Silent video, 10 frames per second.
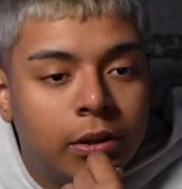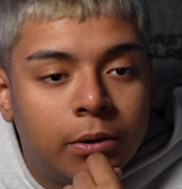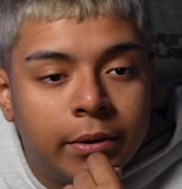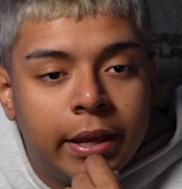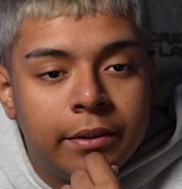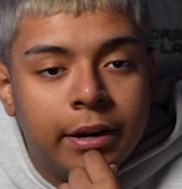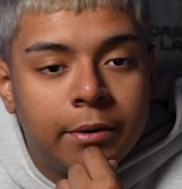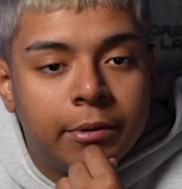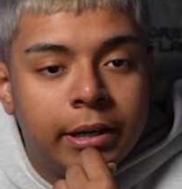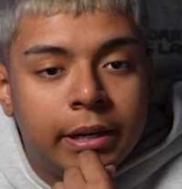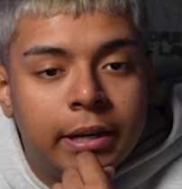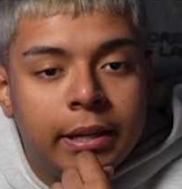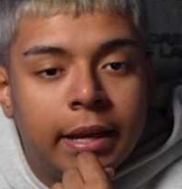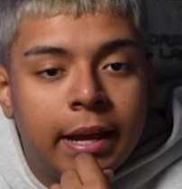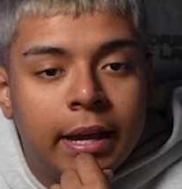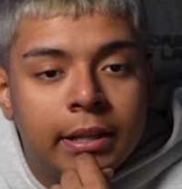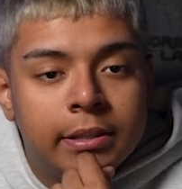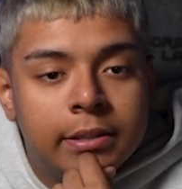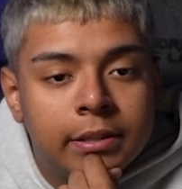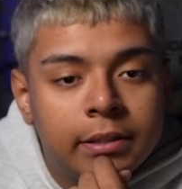Okay, they're not running any
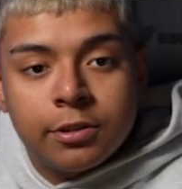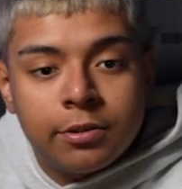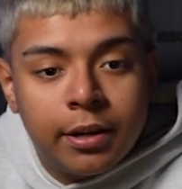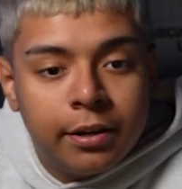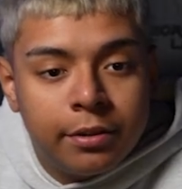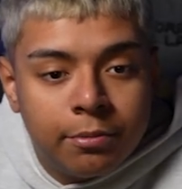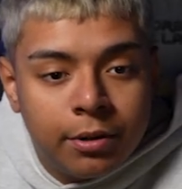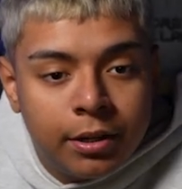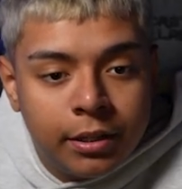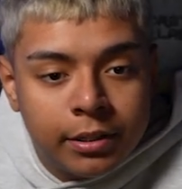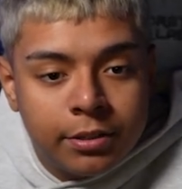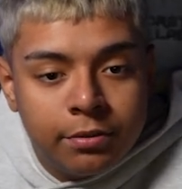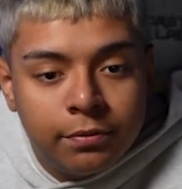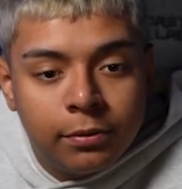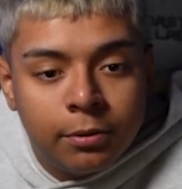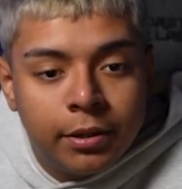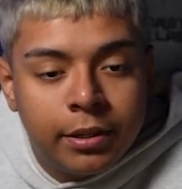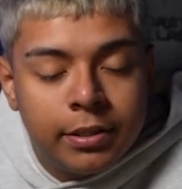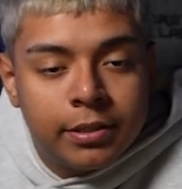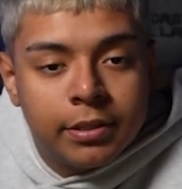ads. Let's try another one. Let's do
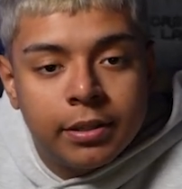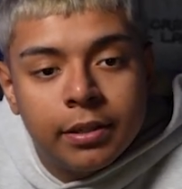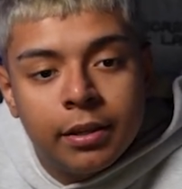Floyd's